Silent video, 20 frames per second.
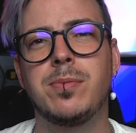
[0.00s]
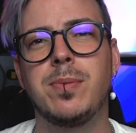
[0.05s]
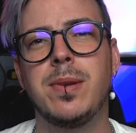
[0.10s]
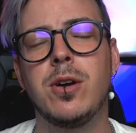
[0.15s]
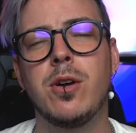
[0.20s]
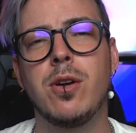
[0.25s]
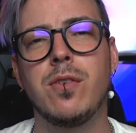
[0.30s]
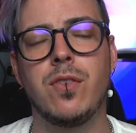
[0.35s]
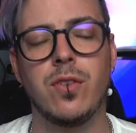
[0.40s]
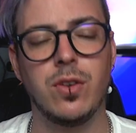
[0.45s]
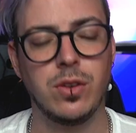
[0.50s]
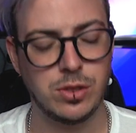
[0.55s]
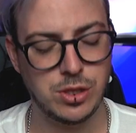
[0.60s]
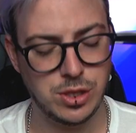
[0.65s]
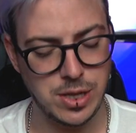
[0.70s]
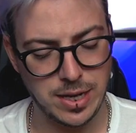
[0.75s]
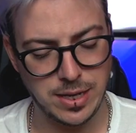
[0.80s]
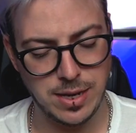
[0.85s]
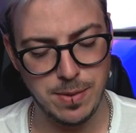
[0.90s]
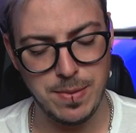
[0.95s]
below if you want to
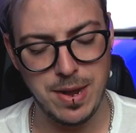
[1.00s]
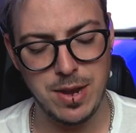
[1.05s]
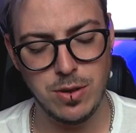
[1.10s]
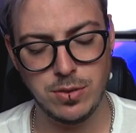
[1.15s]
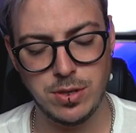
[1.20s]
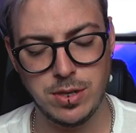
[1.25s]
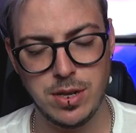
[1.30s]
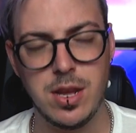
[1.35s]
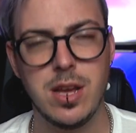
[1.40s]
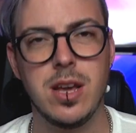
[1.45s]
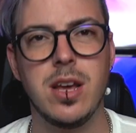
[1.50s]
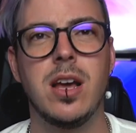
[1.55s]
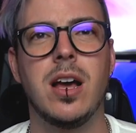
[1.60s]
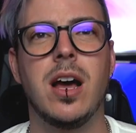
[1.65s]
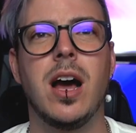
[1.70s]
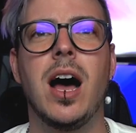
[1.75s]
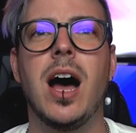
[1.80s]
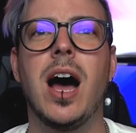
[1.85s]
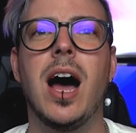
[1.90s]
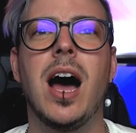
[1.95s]
check them out.
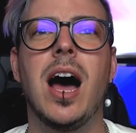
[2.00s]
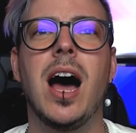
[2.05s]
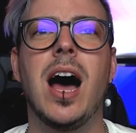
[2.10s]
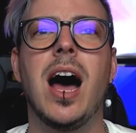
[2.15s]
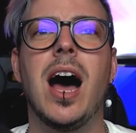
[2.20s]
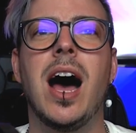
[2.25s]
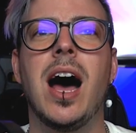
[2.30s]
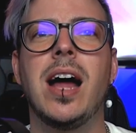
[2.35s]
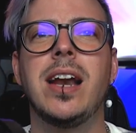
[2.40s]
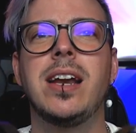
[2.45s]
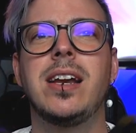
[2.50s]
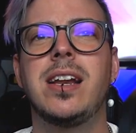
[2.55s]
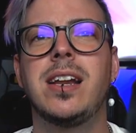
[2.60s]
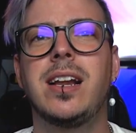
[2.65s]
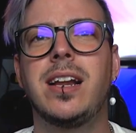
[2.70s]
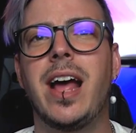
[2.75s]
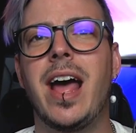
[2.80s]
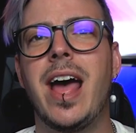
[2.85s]
And the